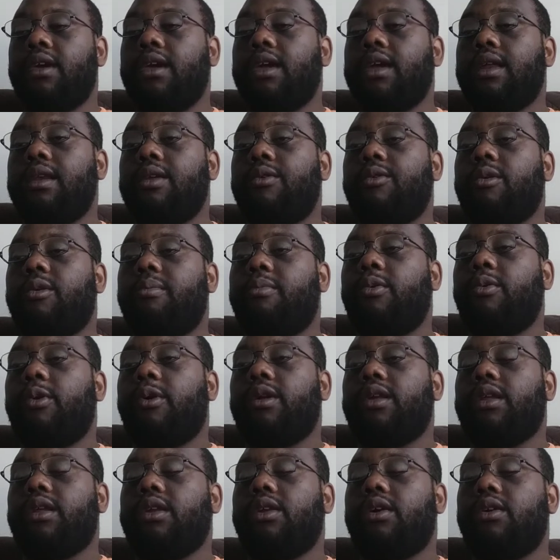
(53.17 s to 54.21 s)
In the
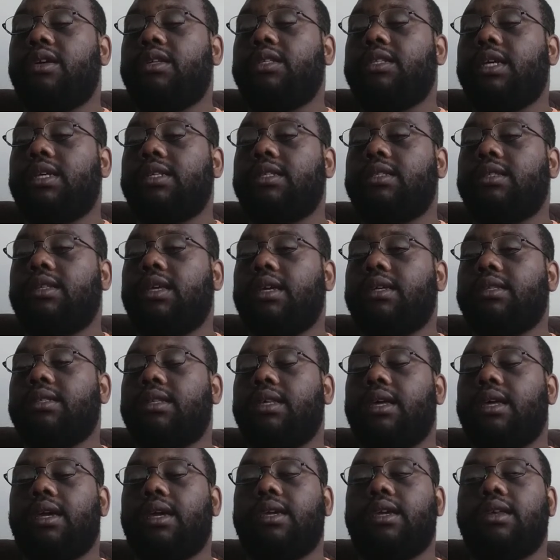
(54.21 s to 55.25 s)
report, you know, he says
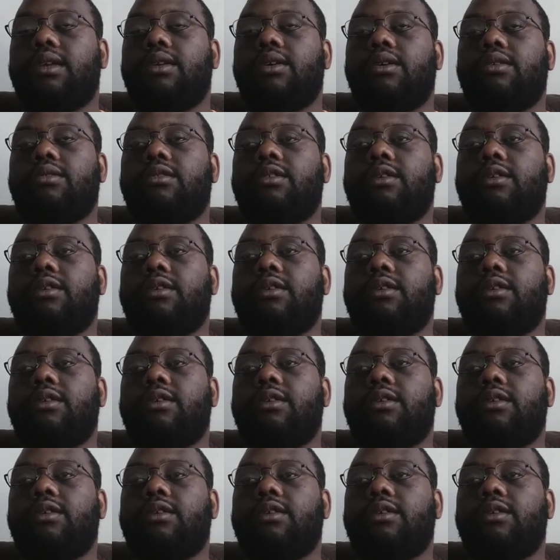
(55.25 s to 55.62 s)
things like, you know,